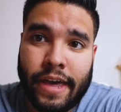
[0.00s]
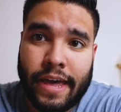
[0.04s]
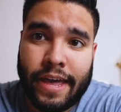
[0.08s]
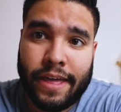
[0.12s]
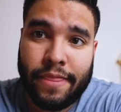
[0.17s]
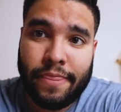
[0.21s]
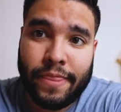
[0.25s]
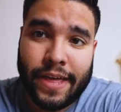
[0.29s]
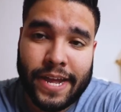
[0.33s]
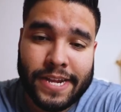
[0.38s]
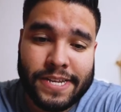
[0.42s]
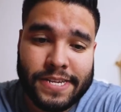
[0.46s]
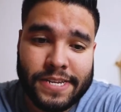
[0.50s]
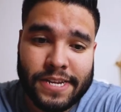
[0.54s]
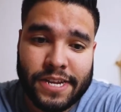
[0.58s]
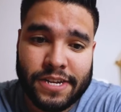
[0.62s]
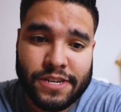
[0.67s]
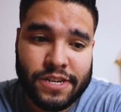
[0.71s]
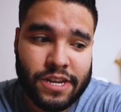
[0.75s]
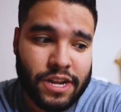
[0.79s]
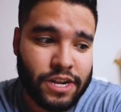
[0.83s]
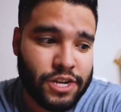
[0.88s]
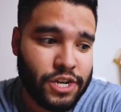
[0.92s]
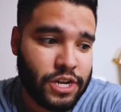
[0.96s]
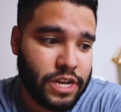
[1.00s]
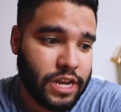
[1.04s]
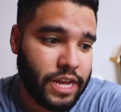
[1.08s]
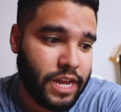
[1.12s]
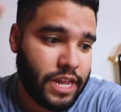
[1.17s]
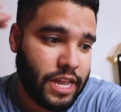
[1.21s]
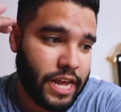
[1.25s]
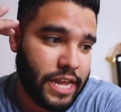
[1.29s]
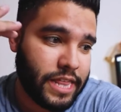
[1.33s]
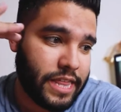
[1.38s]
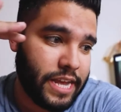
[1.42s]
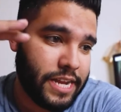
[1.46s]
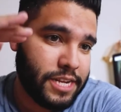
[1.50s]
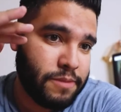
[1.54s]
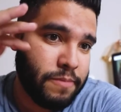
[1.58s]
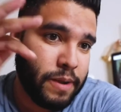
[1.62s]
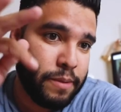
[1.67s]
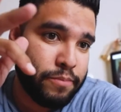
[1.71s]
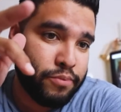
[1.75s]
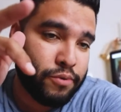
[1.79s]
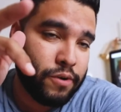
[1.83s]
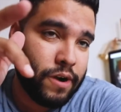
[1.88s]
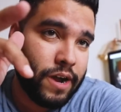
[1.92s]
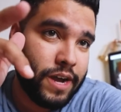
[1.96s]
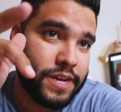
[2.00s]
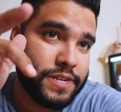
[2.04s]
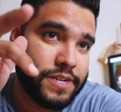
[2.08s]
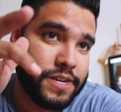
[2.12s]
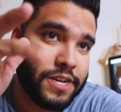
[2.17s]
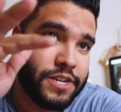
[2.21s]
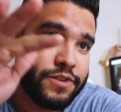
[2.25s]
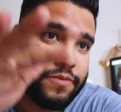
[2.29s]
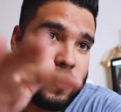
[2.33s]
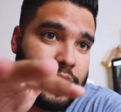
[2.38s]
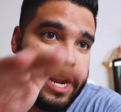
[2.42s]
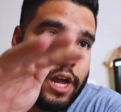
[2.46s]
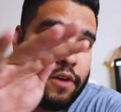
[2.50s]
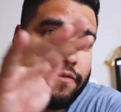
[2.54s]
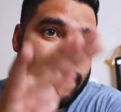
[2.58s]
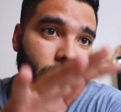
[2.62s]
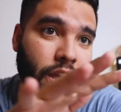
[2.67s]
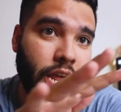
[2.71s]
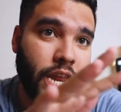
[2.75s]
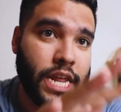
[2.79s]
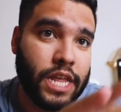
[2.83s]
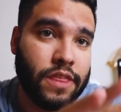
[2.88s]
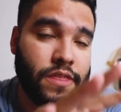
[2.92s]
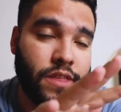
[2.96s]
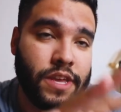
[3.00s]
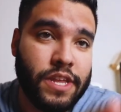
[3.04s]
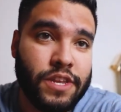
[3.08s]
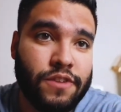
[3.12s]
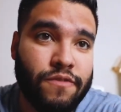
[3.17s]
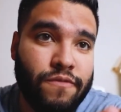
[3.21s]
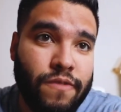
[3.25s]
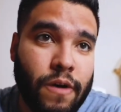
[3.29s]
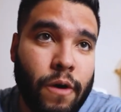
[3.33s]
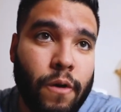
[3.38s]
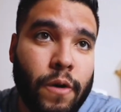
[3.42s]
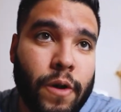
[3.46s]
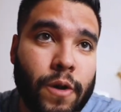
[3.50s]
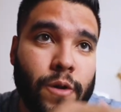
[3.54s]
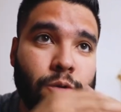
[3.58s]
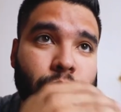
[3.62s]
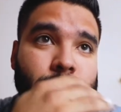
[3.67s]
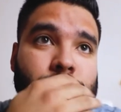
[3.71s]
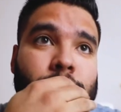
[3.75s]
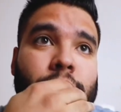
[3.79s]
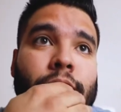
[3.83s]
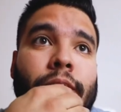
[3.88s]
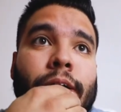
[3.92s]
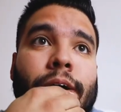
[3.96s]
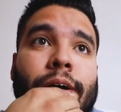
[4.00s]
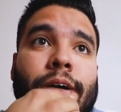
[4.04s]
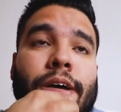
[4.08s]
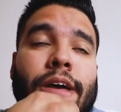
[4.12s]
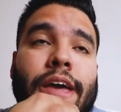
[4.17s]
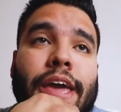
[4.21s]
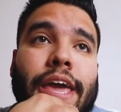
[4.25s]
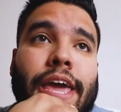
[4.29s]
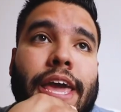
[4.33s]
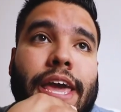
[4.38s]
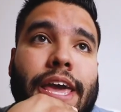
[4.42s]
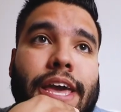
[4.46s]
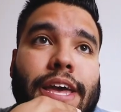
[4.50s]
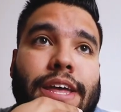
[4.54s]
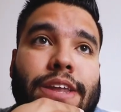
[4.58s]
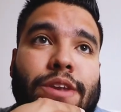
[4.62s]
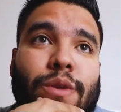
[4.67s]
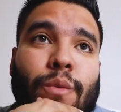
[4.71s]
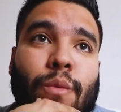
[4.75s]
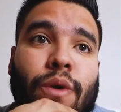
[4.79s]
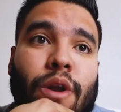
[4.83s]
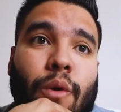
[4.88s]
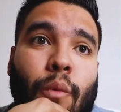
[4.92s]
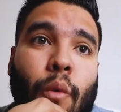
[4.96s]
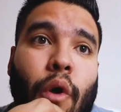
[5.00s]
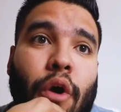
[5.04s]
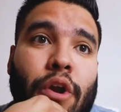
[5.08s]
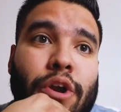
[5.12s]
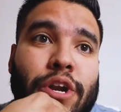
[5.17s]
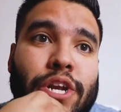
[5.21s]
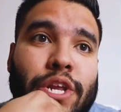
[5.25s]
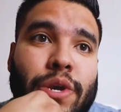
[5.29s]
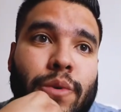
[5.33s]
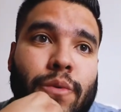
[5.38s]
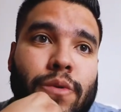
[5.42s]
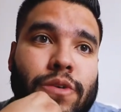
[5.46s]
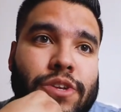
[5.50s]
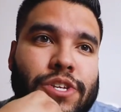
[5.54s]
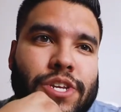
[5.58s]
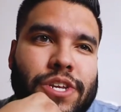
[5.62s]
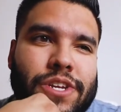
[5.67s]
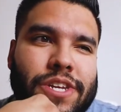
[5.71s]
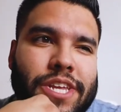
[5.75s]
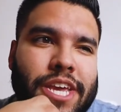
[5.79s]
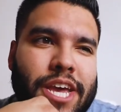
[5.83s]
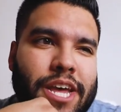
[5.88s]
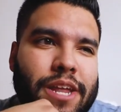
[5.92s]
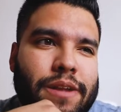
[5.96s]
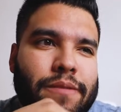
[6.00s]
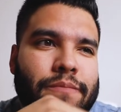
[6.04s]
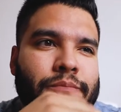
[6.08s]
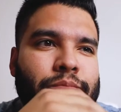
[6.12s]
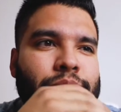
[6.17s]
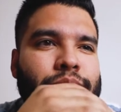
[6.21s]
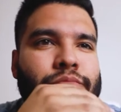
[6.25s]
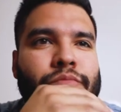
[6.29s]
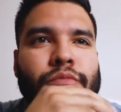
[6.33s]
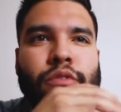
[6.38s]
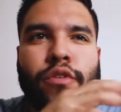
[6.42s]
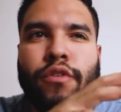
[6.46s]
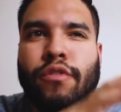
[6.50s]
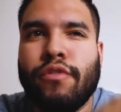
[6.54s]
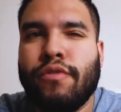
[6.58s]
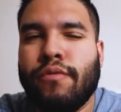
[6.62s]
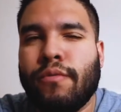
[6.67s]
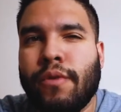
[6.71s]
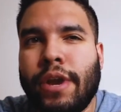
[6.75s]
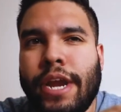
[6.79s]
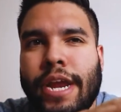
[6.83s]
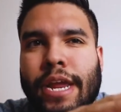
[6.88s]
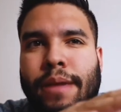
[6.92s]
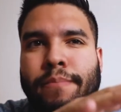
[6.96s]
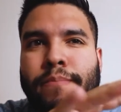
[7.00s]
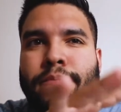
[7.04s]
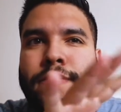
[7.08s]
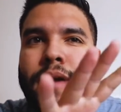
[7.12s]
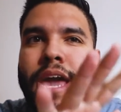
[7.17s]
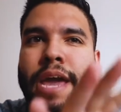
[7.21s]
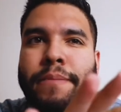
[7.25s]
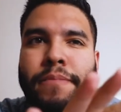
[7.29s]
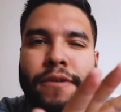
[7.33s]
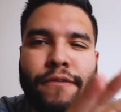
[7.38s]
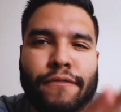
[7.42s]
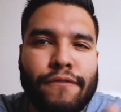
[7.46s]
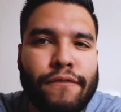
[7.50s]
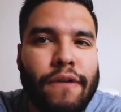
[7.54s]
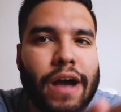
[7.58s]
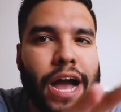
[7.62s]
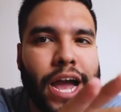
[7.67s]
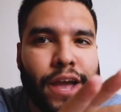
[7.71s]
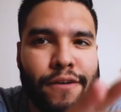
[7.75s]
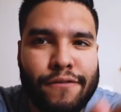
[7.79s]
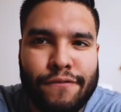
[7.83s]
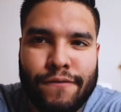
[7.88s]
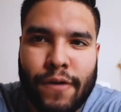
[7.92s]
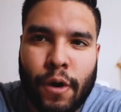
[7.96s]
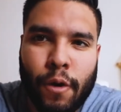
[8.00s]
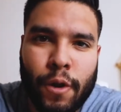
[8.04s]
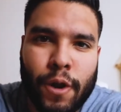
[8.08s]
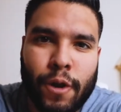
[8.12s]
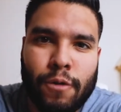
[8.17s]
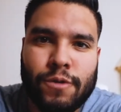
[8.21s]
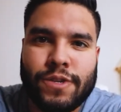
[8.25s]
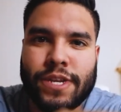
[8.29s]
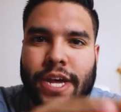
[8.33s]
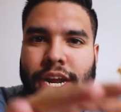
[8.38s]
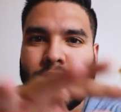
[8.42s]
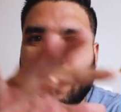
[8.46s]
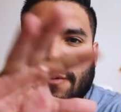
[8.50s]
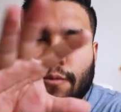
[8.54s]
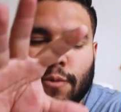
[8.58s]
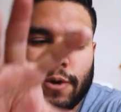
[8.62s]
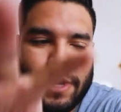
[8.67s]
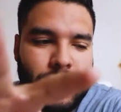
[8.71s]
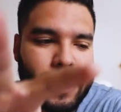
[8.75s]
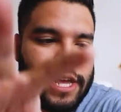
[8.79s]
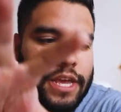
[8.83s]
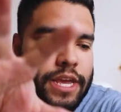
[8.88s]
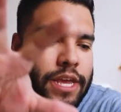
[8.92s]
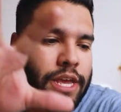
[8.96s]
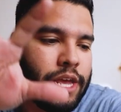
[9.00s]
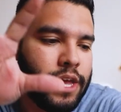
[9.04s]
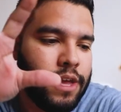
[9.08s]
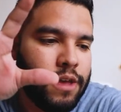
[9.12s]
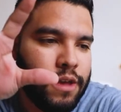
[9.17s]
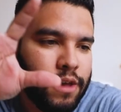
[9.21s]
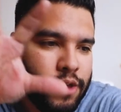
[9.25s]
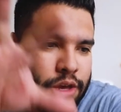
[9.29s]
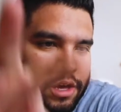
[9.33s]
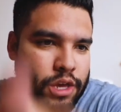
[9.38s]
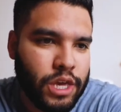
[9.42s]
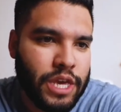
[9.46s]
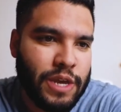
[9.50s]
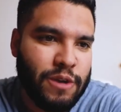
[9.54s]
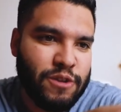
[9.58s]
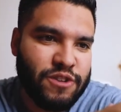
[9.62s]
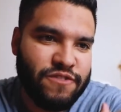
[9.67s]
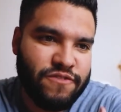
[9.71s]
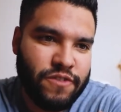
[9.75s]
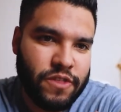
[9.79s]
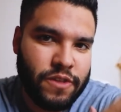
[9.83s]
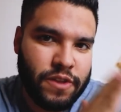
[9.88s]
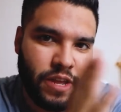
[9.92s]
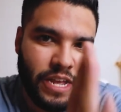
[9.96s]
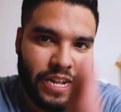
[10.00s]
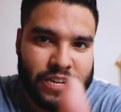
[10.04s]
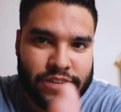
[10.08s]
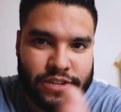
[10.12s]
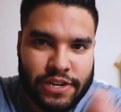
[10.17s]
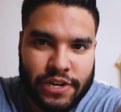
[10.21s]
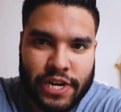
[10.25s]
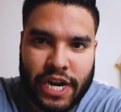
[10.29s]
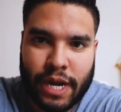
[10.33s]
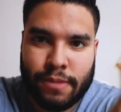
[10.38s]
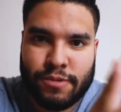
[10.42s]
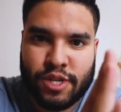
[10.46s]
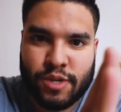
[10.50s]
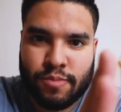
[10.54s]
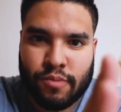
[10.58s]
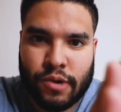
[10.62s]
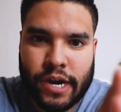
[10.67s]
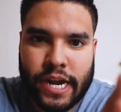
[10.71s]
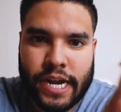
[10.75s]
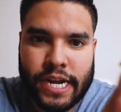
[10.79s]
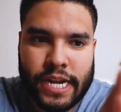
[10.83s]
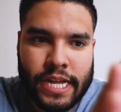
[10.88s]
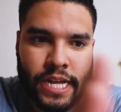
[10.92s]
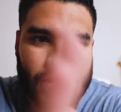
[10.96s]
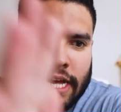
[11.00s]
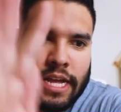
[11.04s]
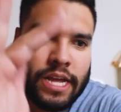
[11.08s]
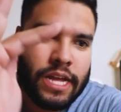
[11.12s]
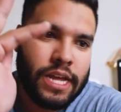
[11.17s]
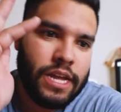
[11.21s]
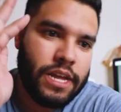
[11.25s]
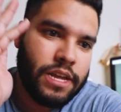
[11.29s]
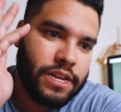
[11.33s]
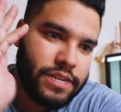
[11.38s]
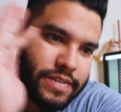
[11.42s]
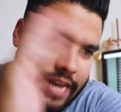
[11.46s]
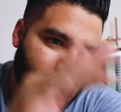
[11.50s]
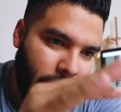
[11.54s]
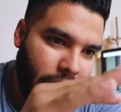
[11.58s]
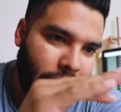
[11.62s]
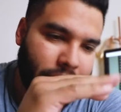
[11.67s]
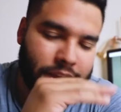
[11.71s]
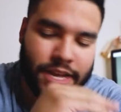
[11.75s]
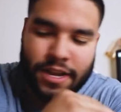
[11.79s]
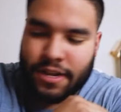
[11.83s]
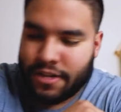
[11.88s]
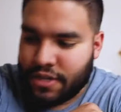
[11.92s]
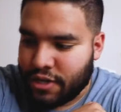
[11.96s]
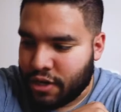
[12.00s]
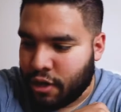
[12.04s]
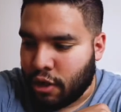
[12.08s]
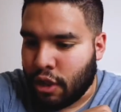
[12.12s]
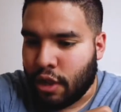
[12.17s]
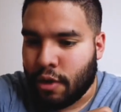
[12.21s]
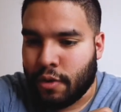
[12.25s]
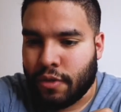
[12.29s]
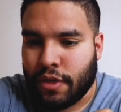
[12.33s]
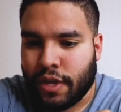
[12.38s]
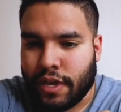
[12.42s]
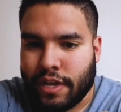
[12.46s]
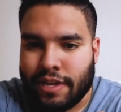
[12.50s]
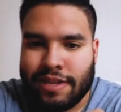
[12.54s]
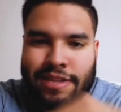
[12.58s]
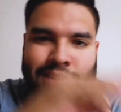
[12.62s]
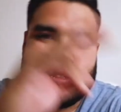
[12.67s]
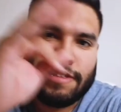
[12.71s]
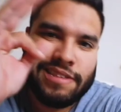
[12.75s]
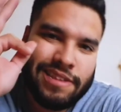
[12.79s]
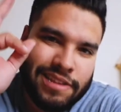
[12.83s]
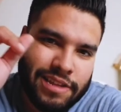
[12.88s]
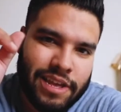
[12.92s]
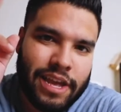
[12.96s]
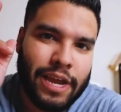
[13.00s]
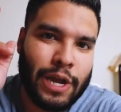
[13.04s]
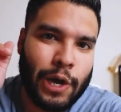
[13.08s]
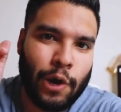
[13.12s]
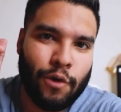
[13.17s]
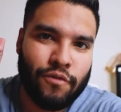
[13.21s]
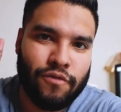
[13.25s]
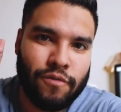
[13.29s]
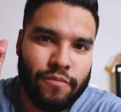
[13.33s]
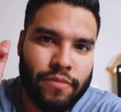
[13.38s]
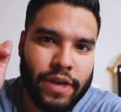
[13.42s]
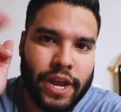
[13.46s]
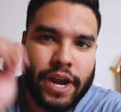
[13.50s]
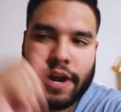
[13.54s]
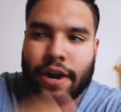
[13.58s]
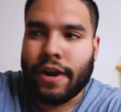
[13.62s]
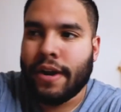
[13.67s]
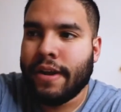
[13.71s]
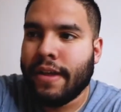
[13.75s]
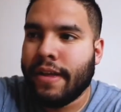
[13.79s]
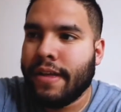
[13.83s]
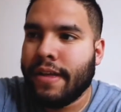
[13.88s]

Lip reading: And that's essentially it, like that's my process right now of getting these photos. And what I want to do is just get 3, maybe 5 photos that I really use for the Instagram spread, tag Cuts Clothing, and go from there.